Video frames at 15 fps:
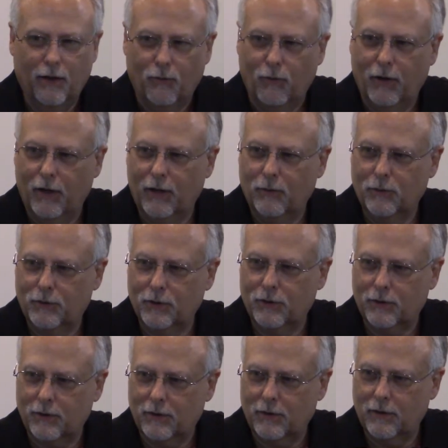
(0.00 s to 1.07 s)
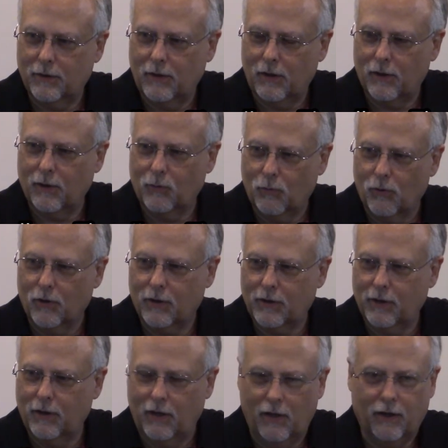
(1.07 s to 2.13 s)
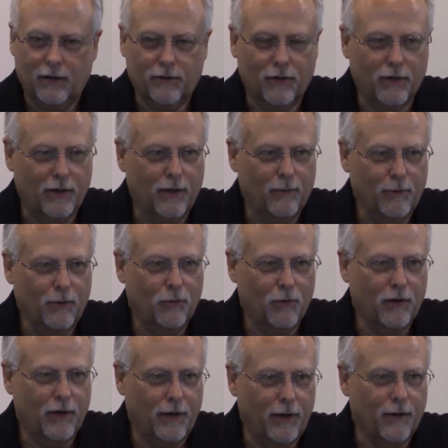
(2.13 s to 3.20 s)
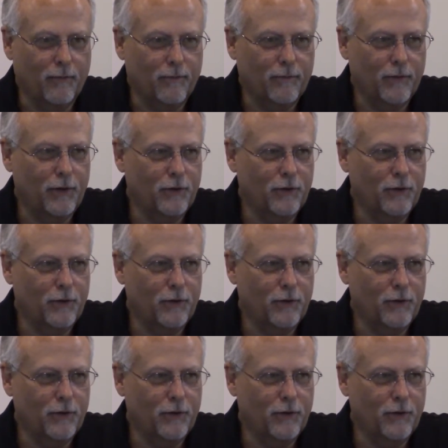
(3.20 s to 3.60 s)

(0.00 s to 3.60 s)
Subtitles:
well, it was just hard work and luck that got me where I am.